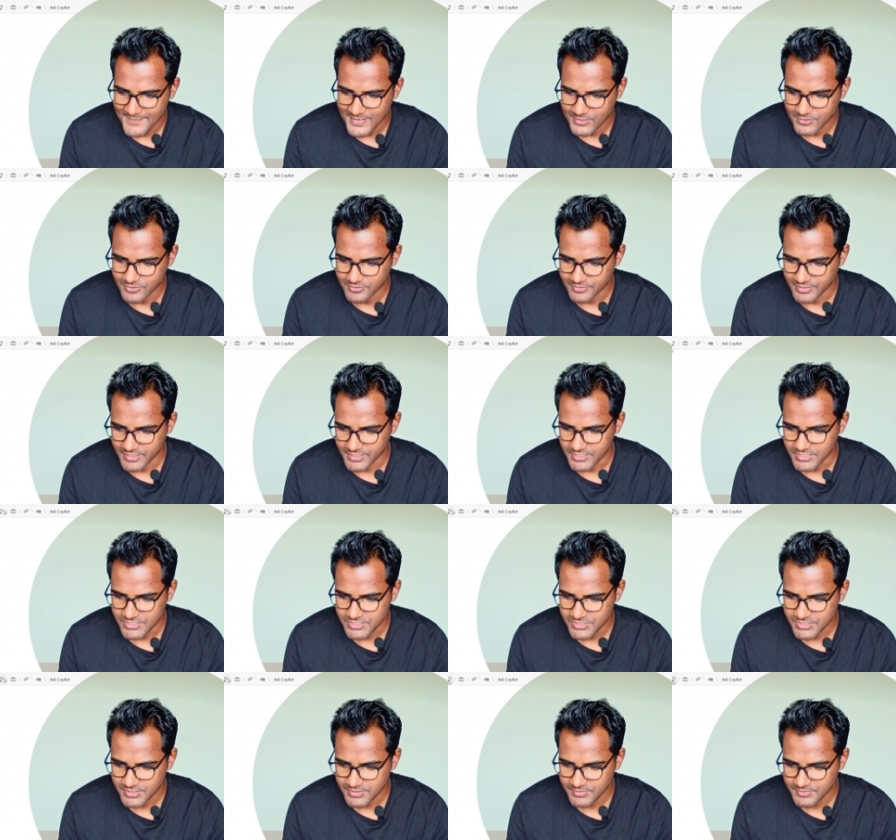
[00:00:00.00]

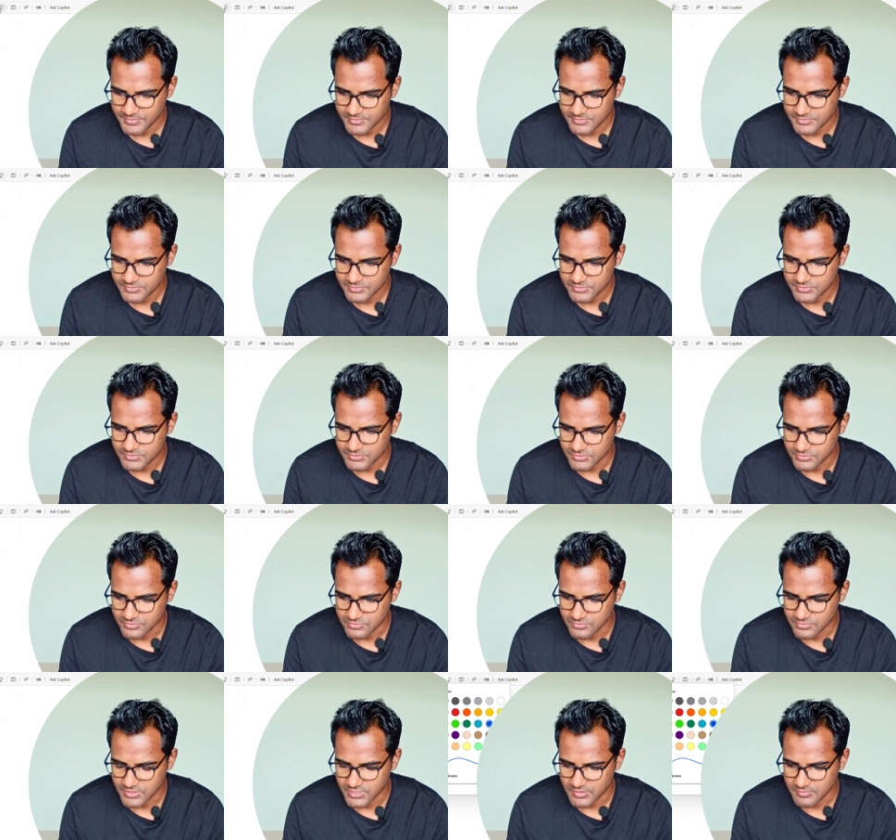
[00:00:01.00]
Alright, so
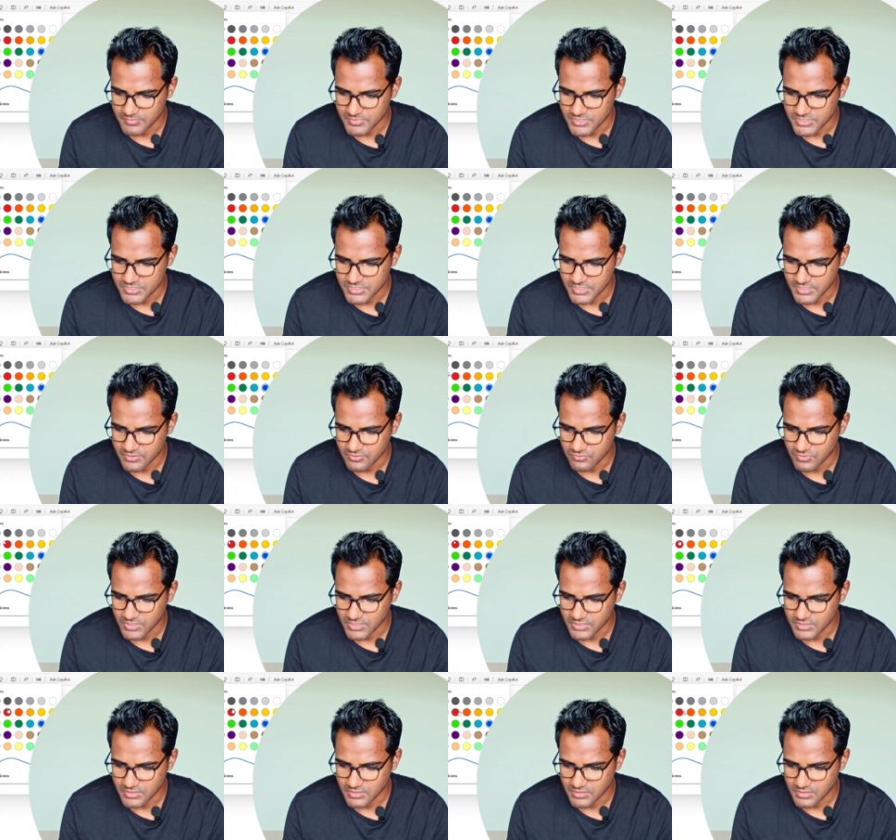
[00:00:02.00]
let me take
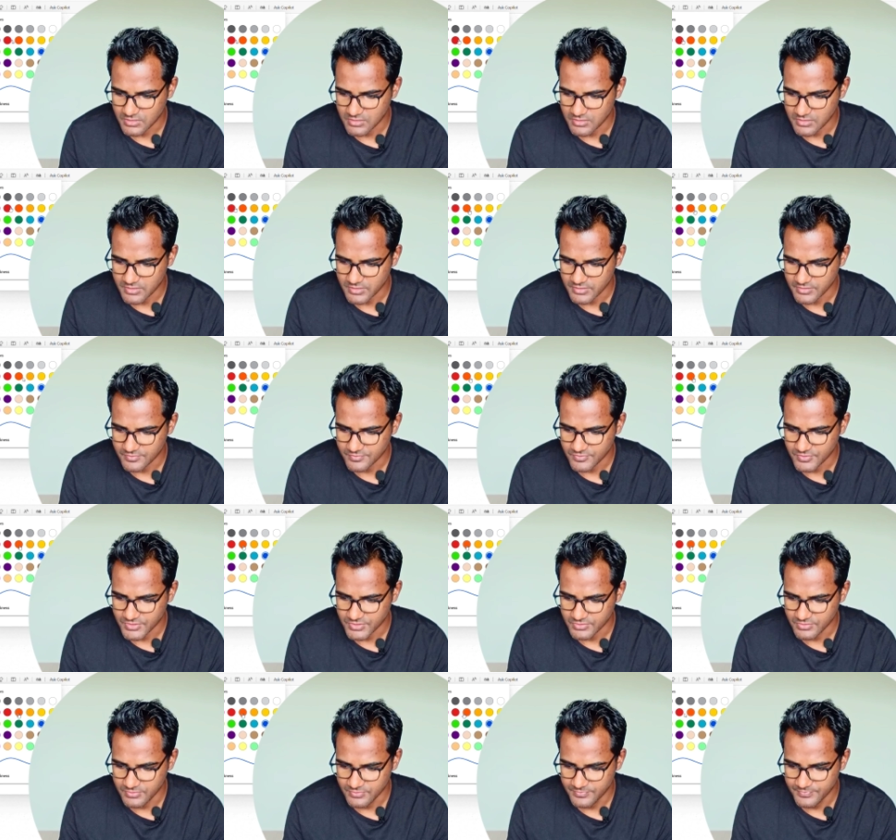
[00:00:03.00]
one color here for
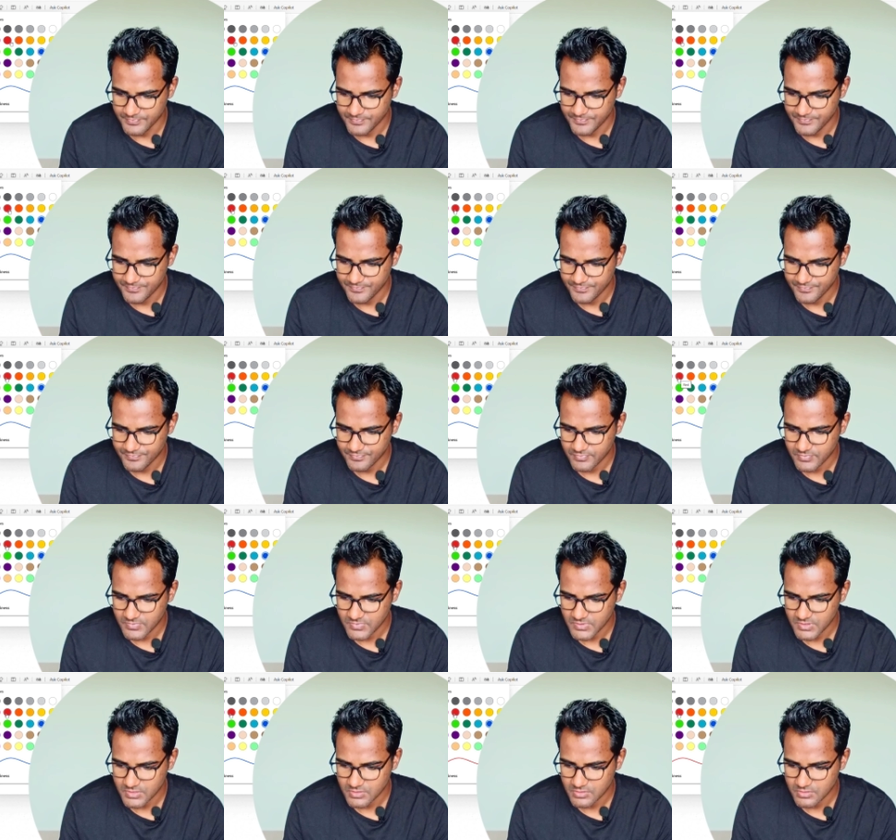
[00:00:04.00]
you.
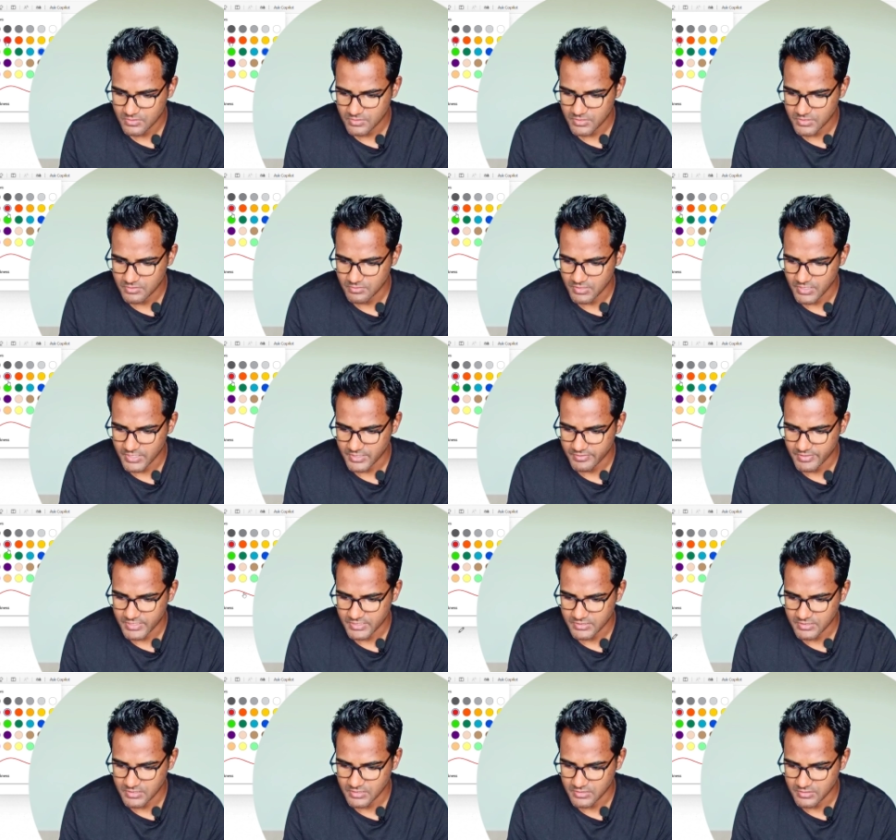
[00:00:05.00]
You like
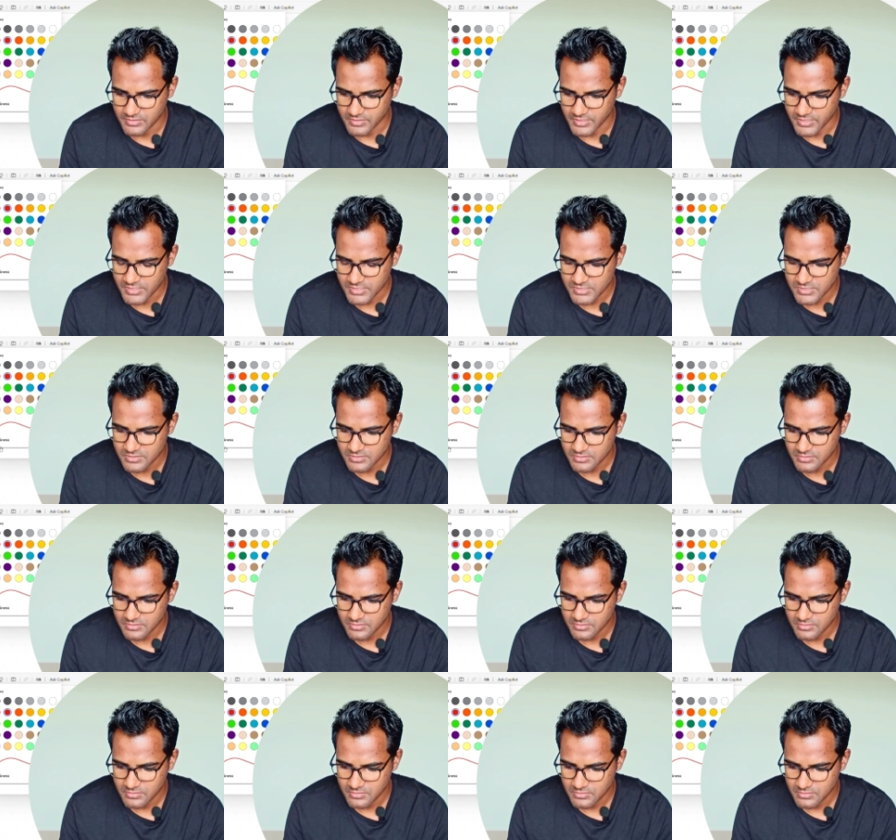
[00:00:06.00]
red color, right?
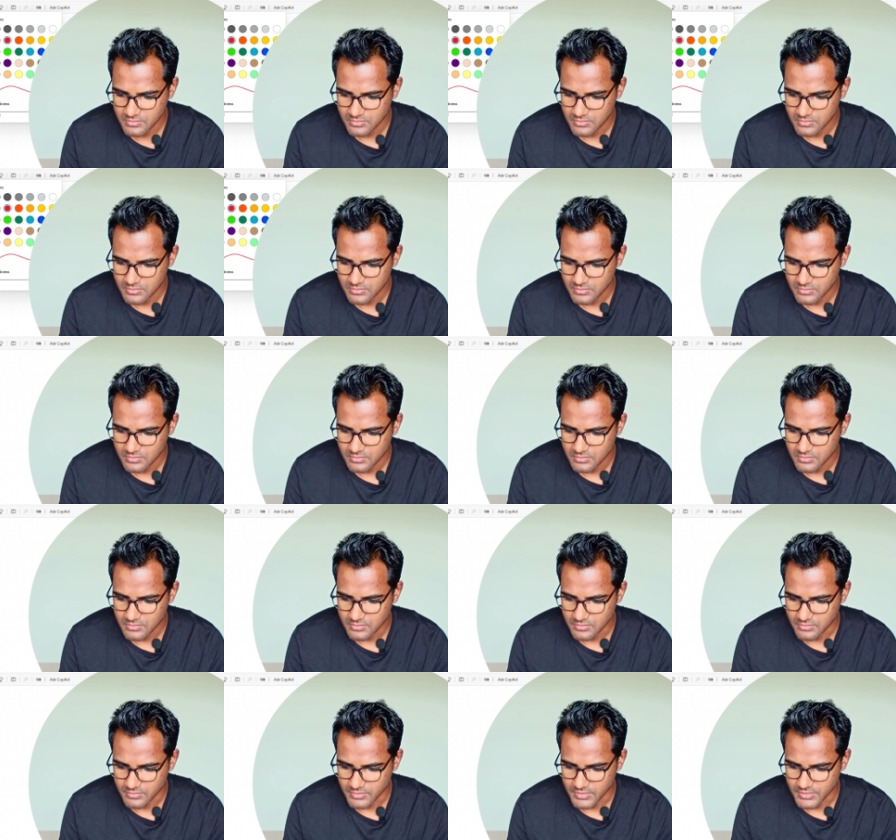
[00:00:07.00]

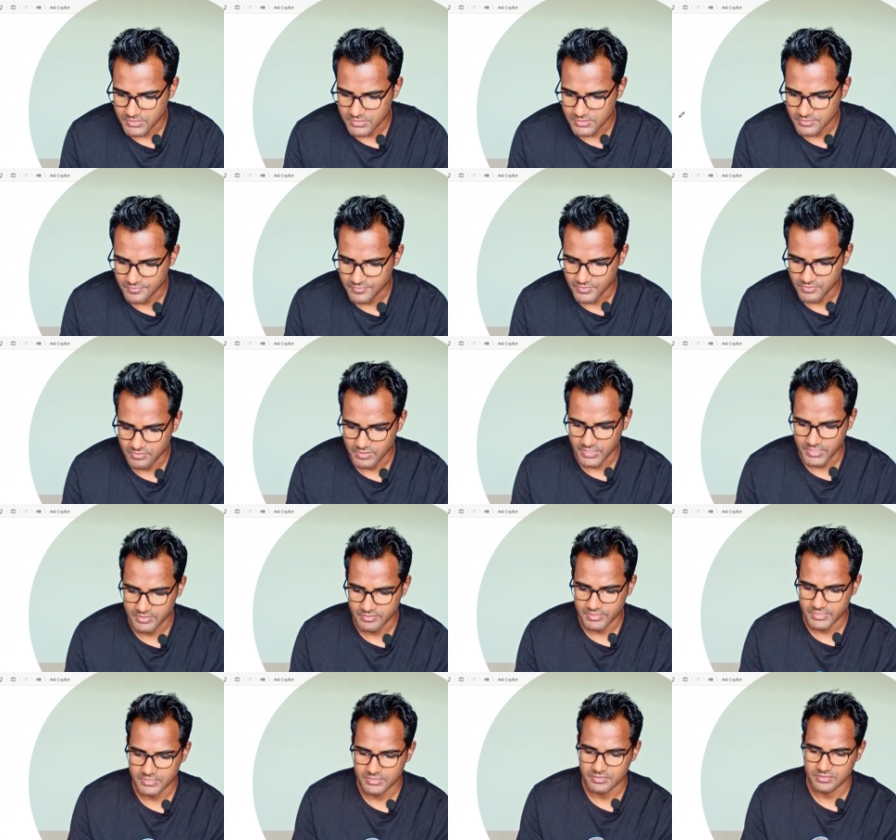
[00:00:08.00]
Alright, if you like
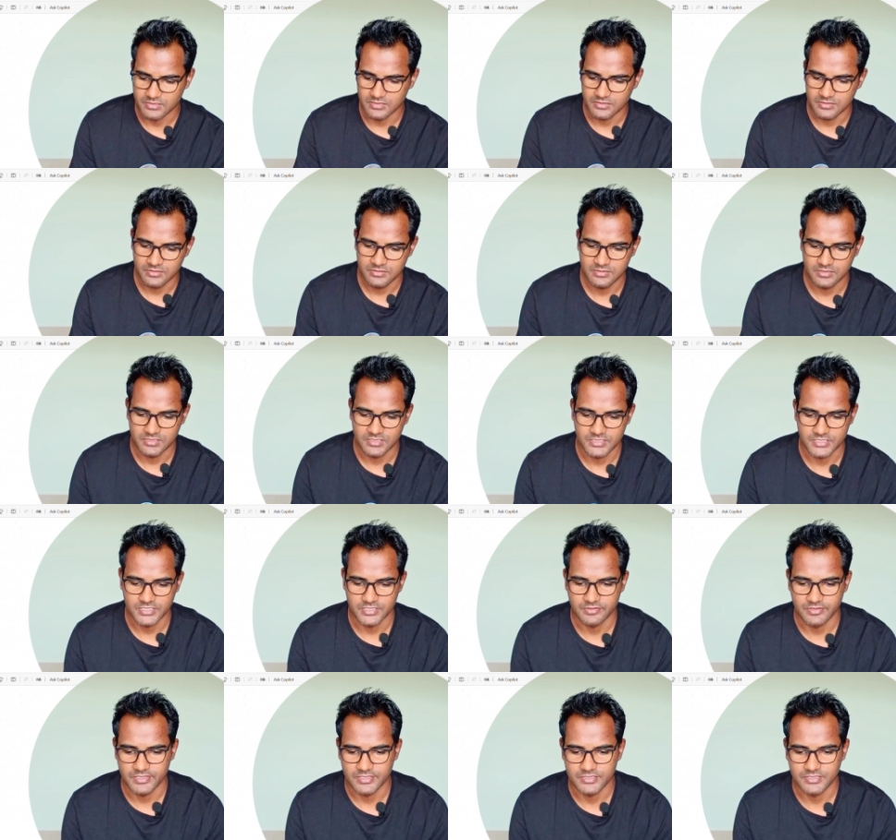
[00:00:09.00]
red color, I'll take
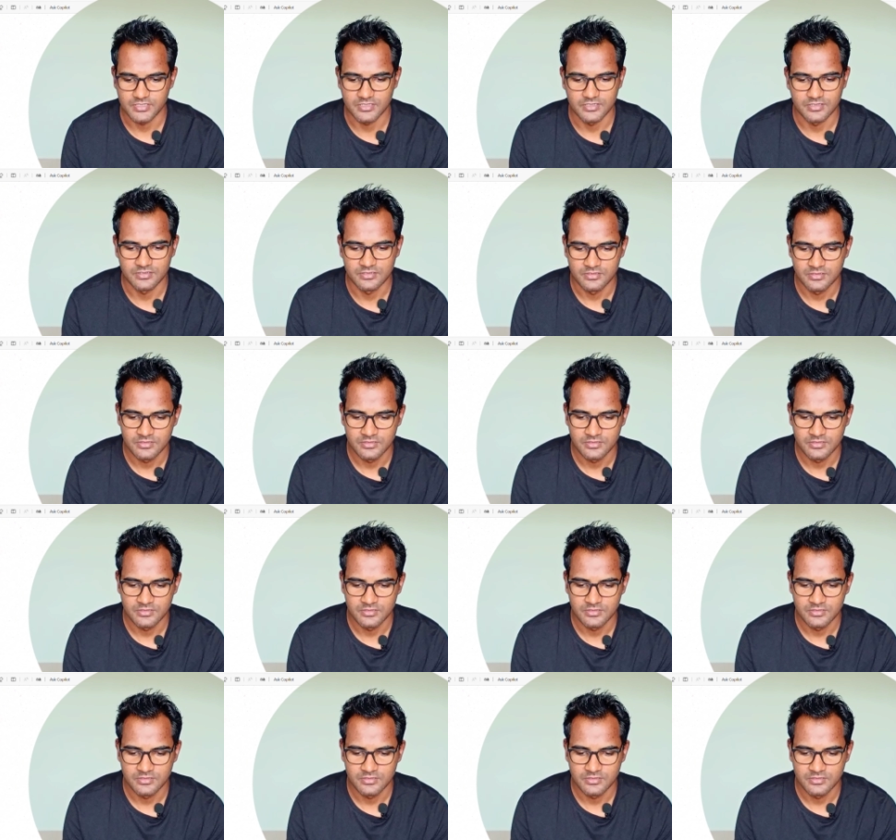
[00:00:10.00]
red color.